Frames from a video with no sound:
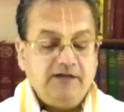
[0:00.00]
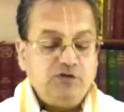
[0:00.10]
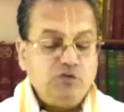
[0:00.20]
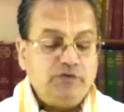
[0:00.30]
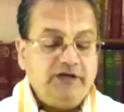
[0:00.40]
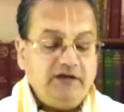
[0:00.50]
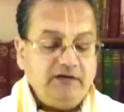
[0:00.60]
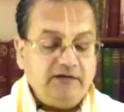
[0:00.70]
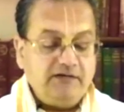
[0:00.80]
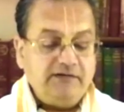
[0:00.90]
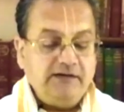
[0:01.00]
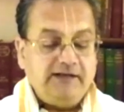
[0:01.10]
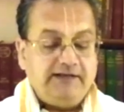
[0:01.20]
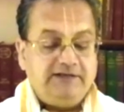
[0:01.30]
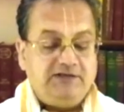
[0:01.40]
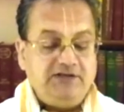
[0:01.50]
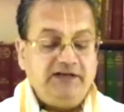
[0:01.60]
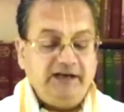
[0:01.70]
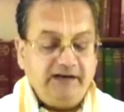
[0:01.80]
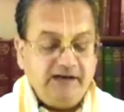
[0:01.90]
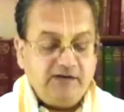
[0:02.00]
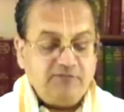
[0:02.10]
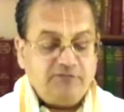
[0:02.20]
to hear delirium